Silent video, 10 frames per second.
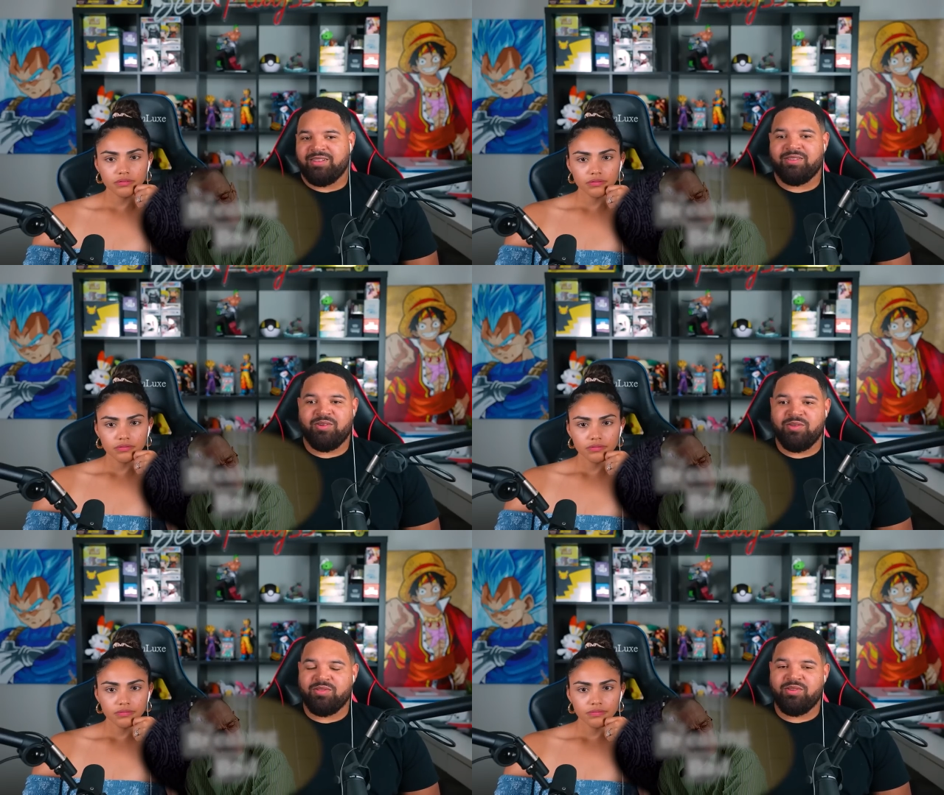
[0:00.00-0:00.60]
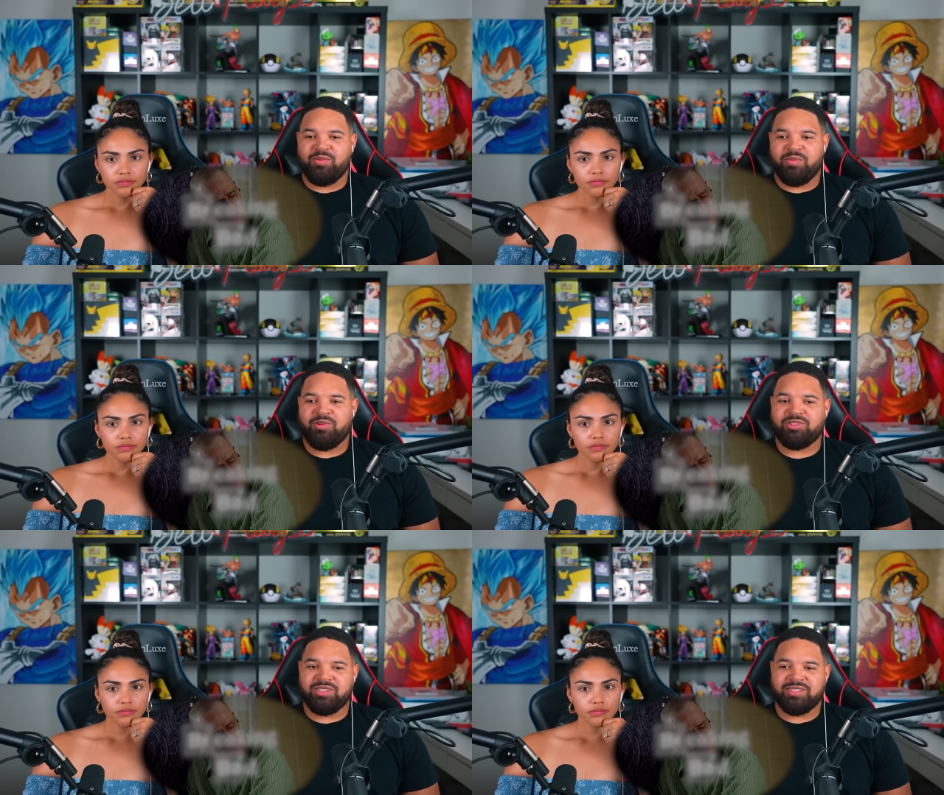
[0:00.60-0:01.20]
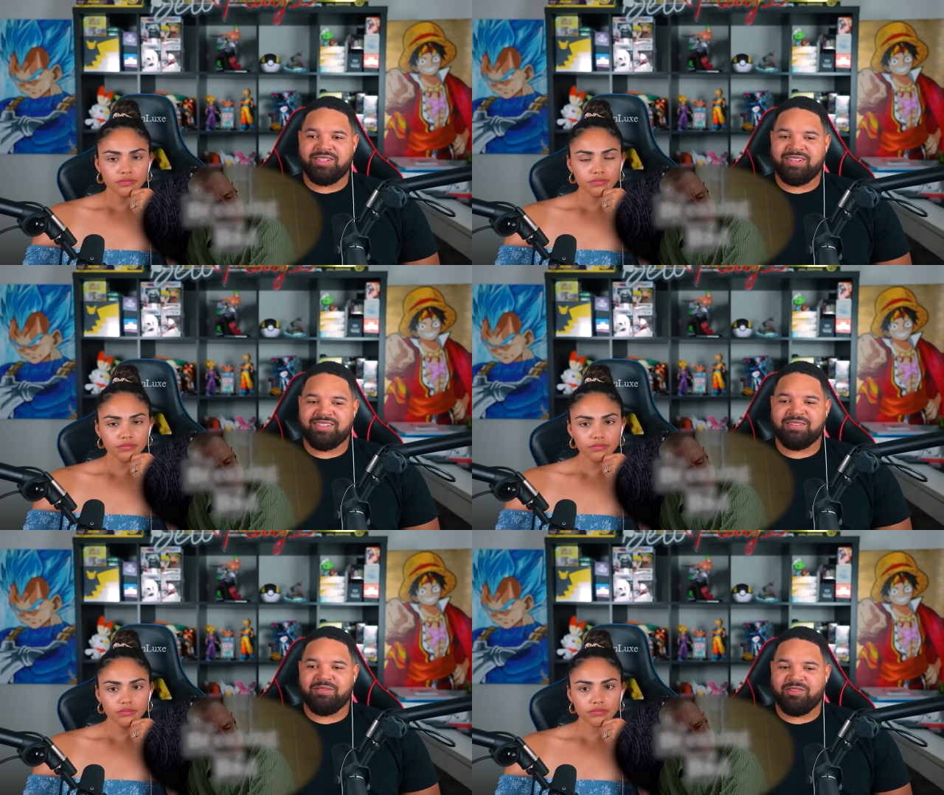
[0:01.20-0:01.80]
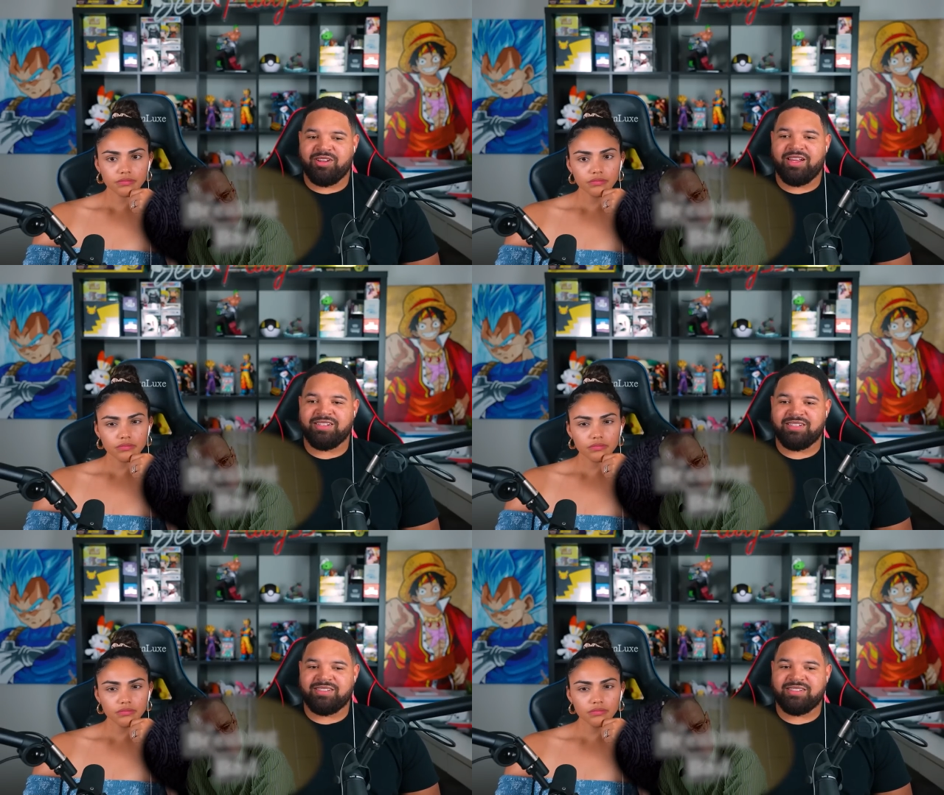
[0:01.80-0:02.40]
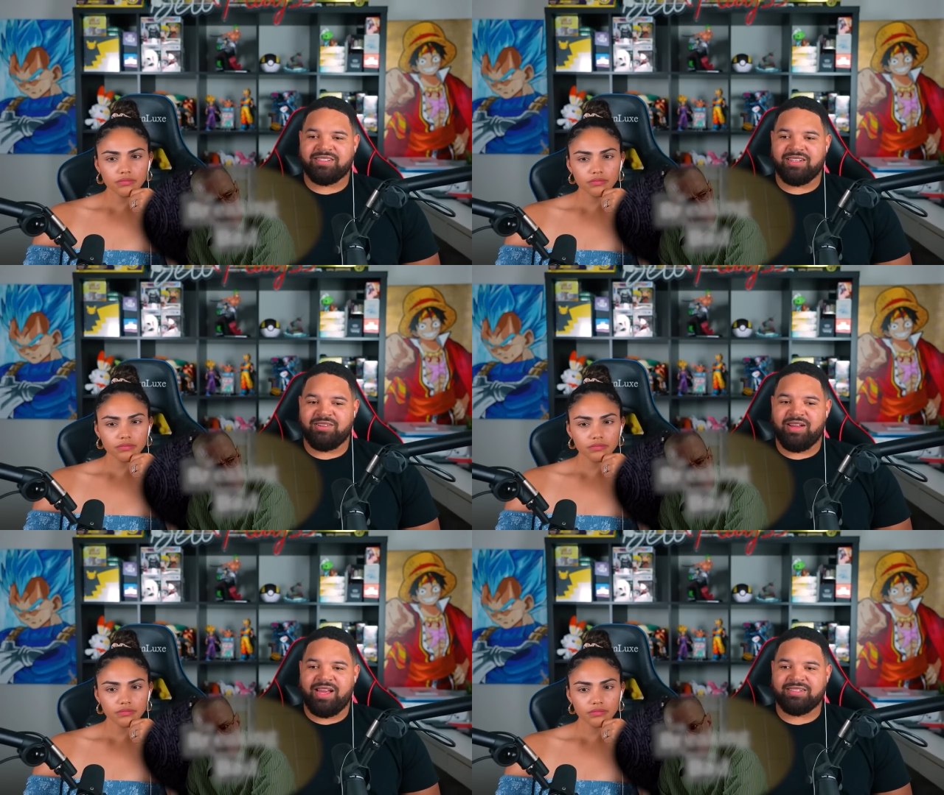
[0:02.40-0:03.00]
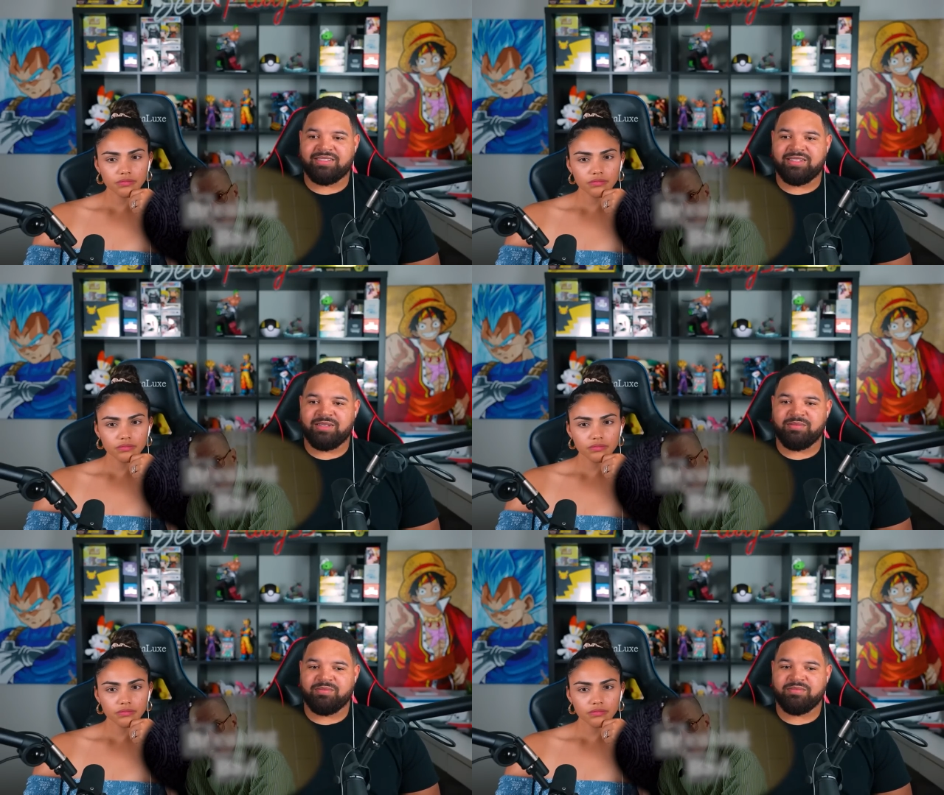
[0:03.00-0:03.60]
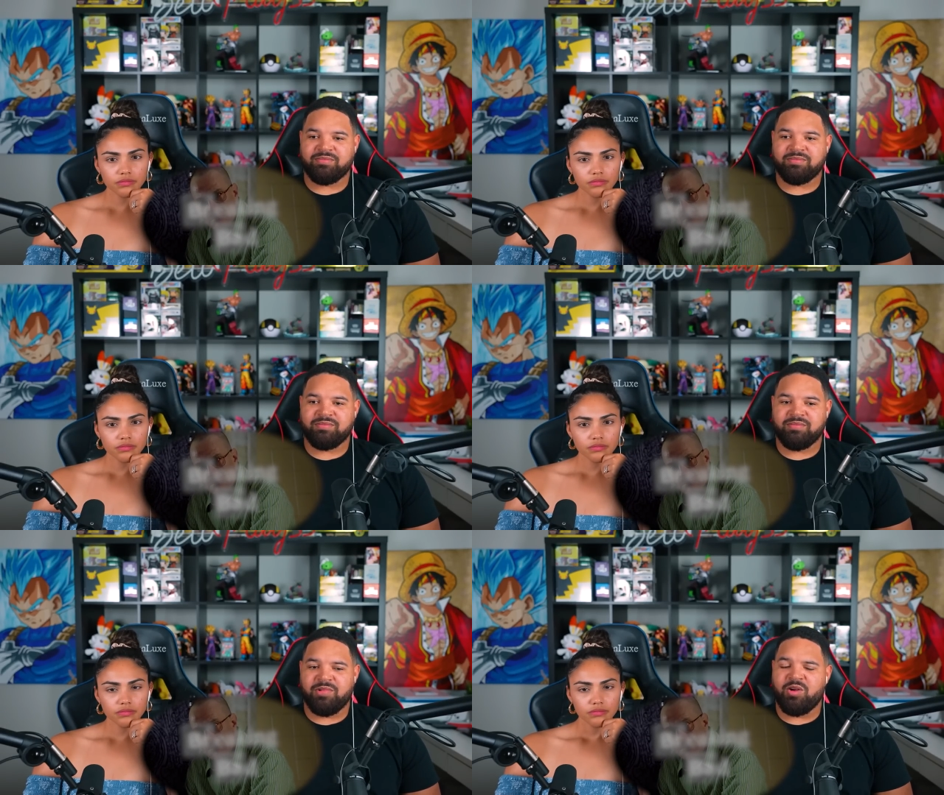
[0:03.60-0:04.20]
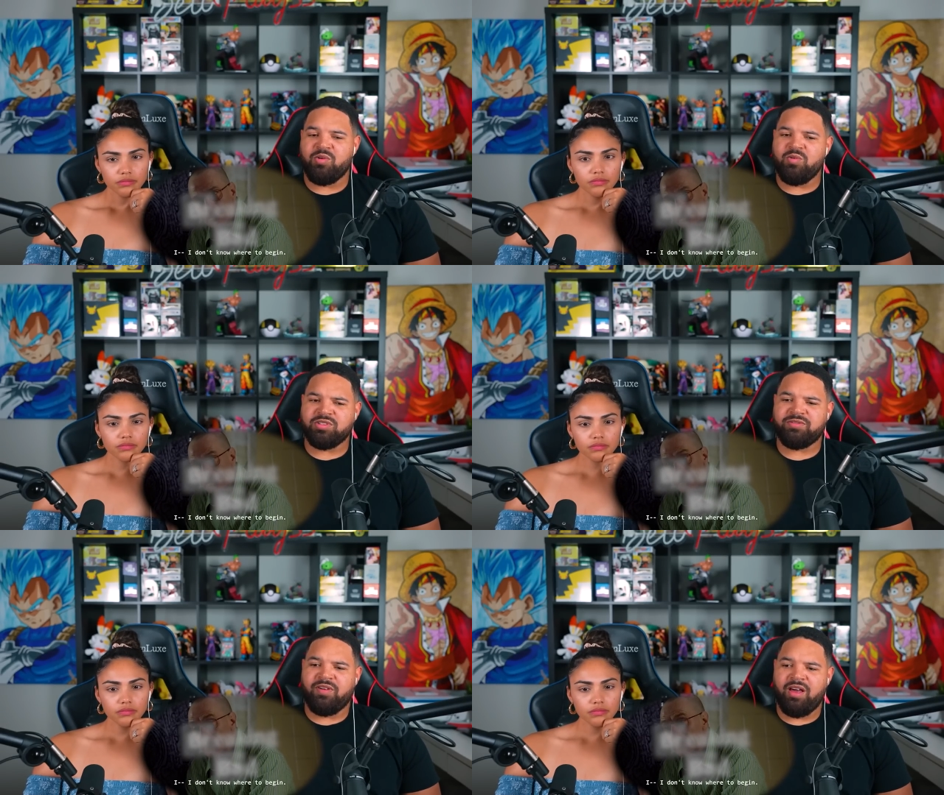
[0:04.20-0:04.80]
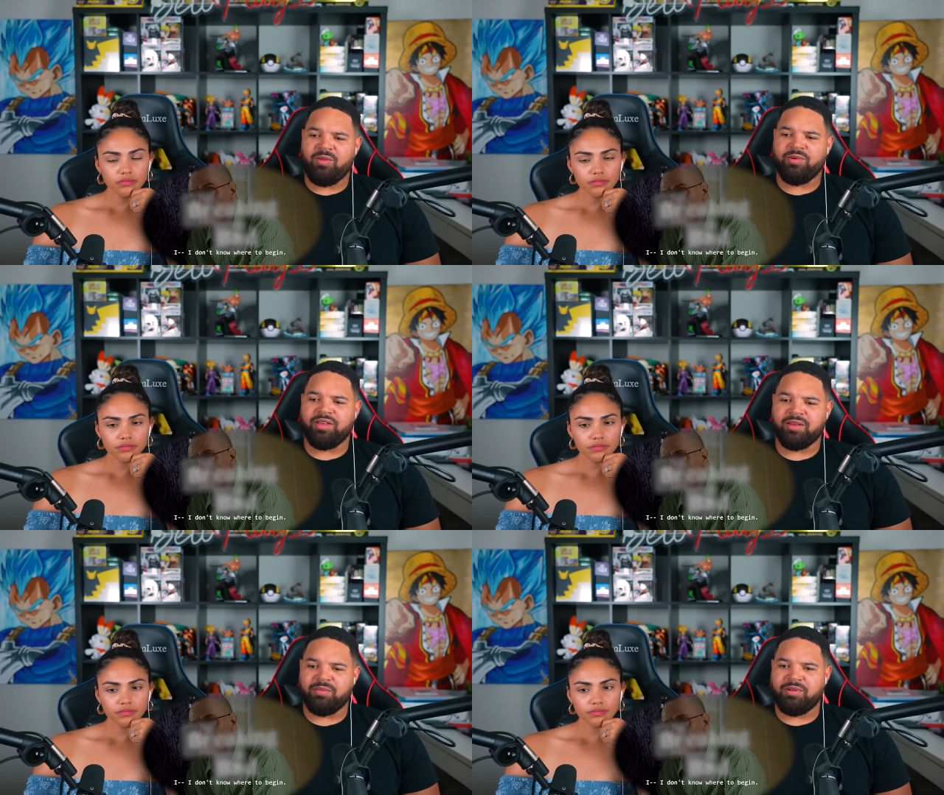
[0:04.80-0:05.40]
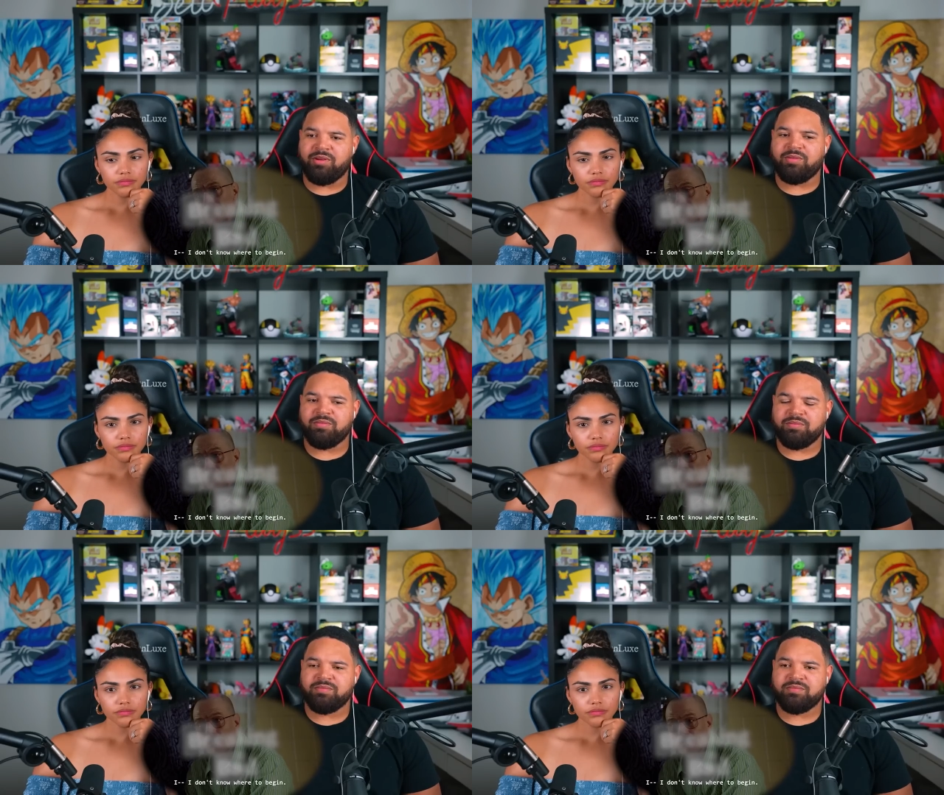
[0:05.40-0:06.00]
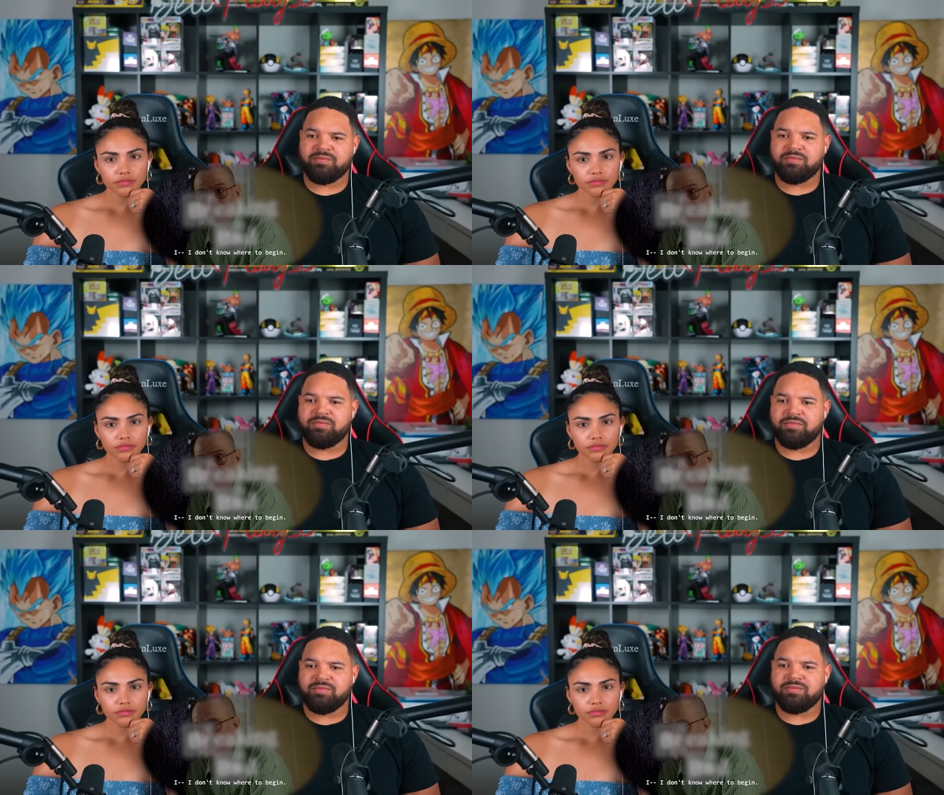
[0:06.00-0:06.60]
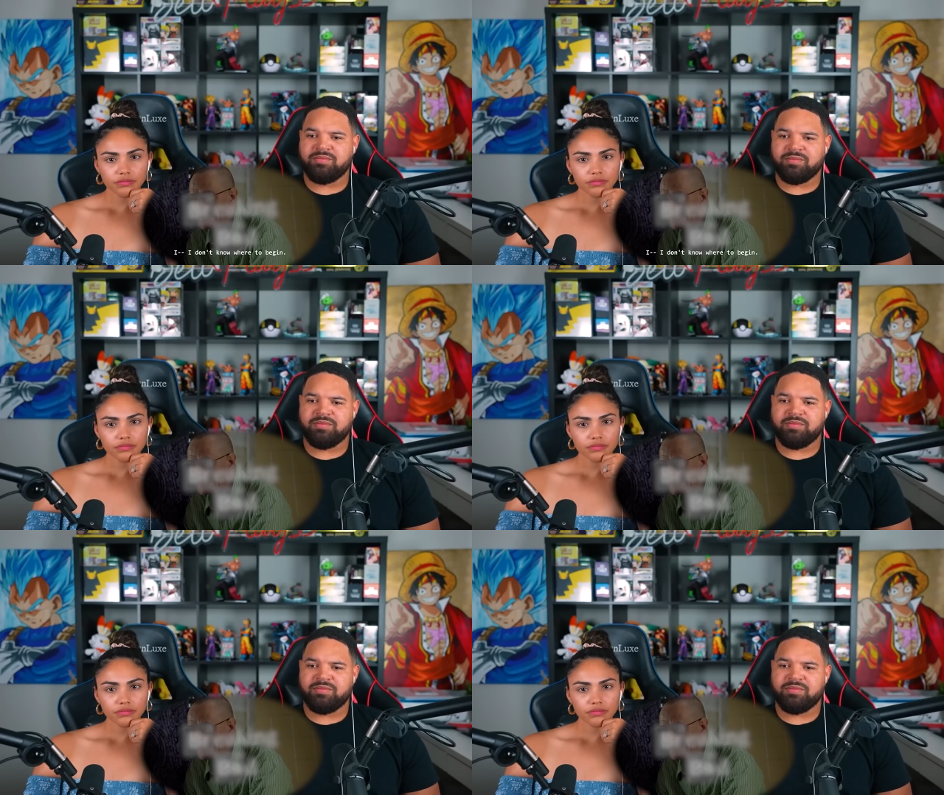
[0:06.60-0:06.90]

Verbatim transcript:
Speaker 1: going through the motions, and he doesn't even realize it's just a little accident. But who was following him, though? I don't know where to begin.